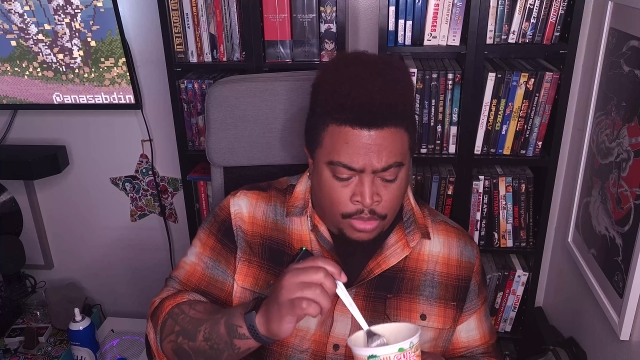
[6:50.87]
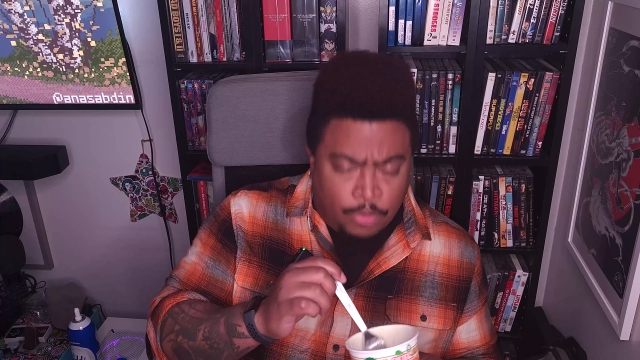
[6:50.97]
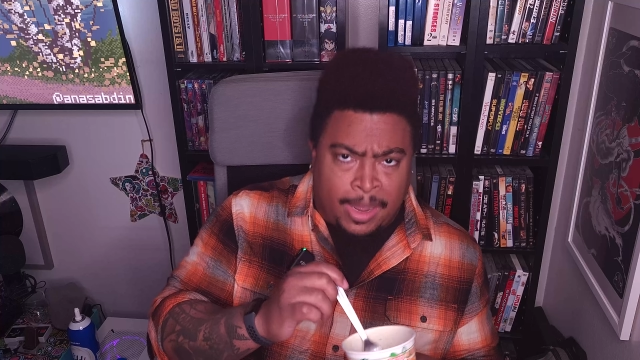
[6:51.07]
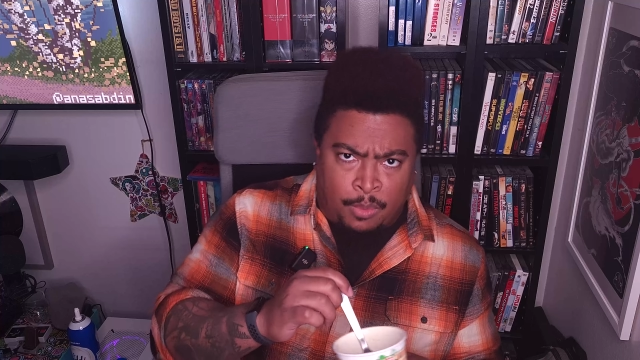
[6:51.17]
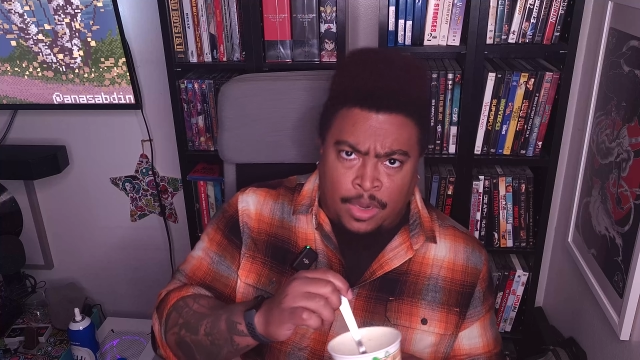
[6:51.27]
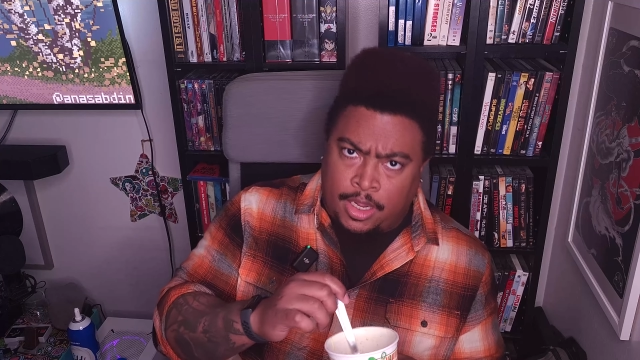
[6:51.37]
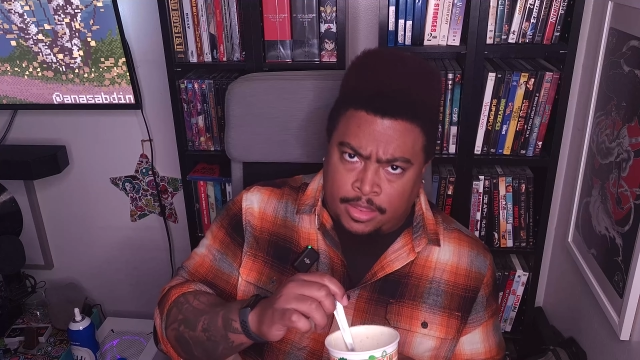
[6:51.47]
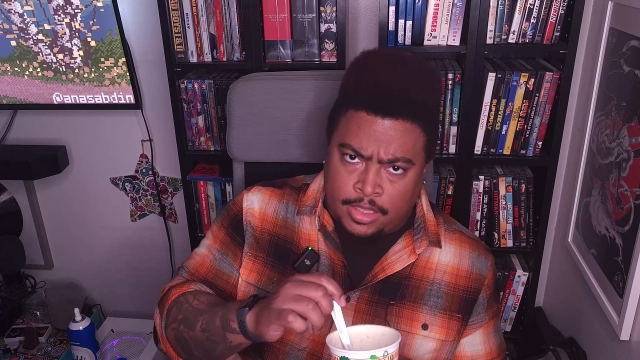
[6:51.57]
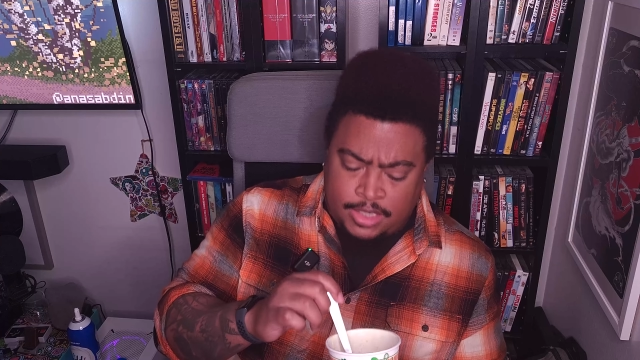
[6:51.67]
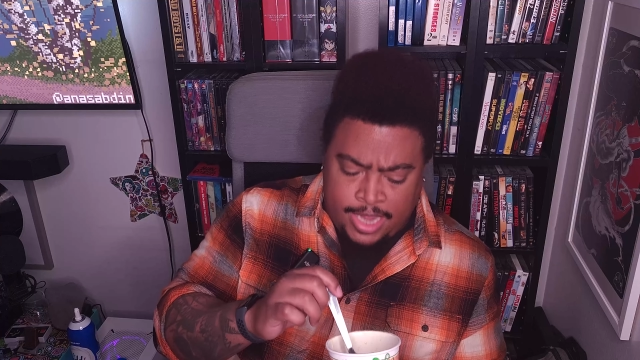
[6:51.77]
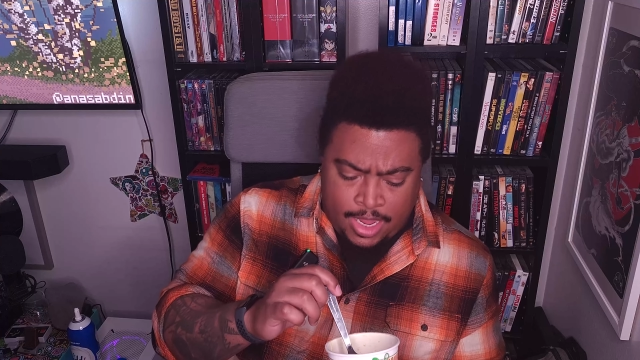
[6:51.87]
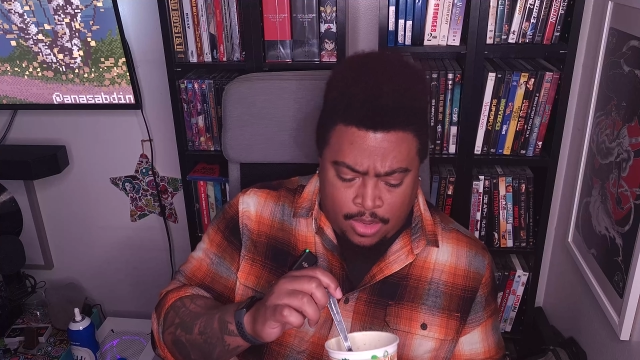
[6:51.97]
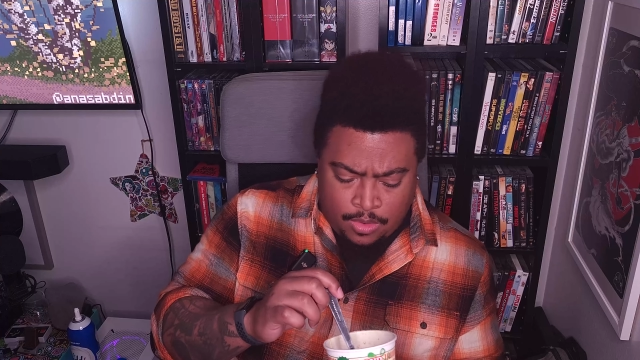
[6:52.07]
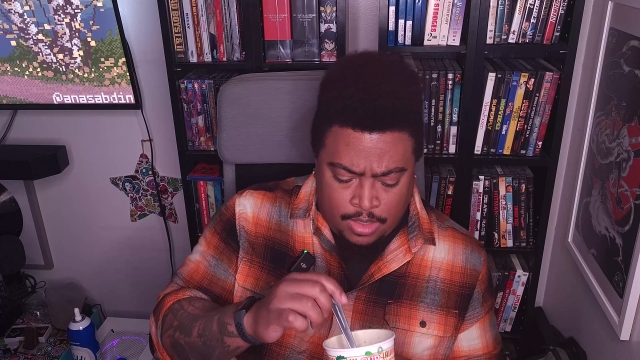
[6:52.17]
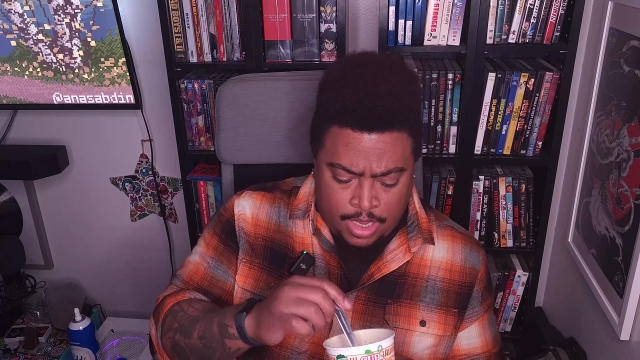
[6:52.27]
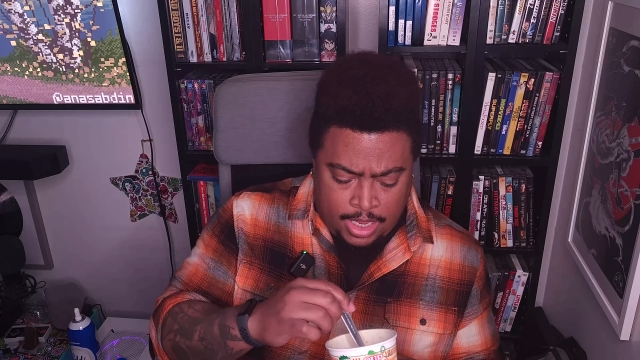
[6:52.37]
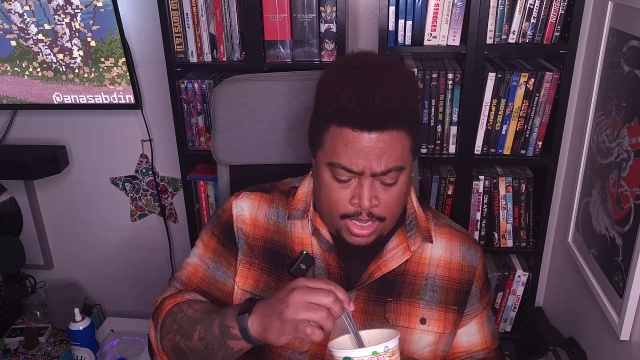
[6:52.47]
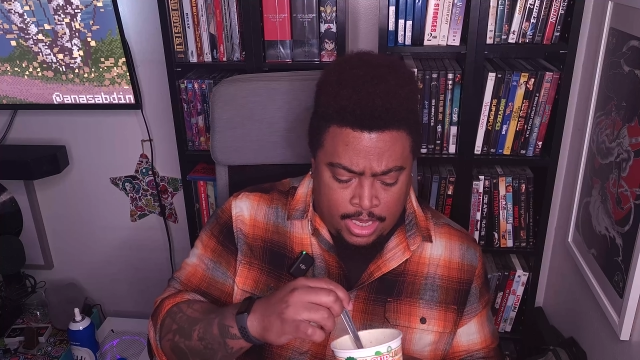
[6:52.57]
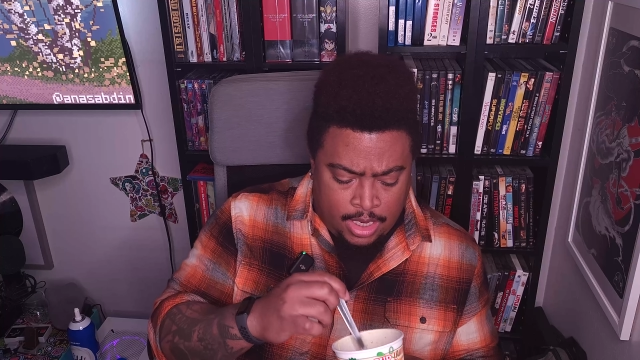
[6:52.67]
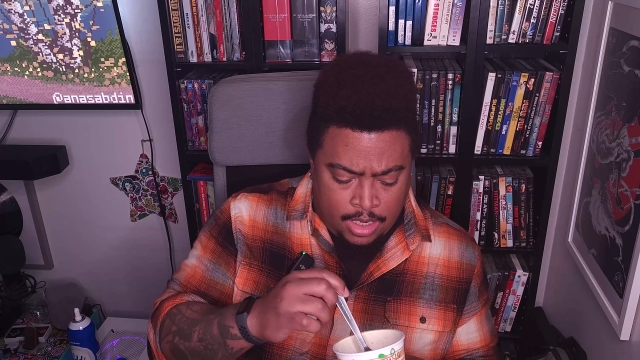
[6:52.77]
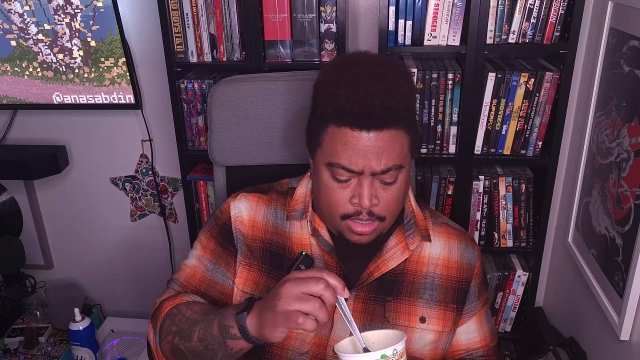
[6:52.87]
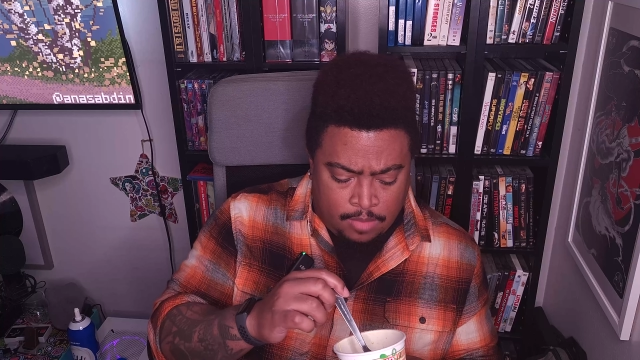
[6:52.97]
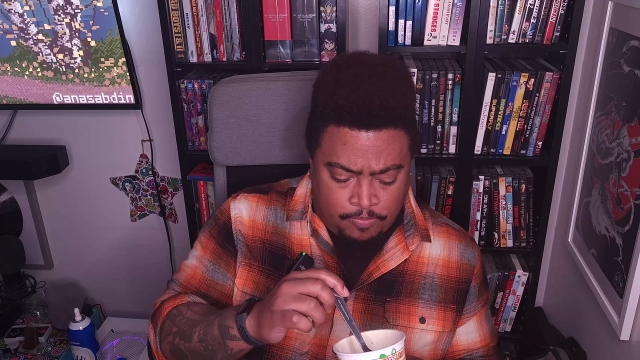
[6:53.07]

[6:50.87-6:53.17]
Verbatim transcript: you might want to hunt this down. And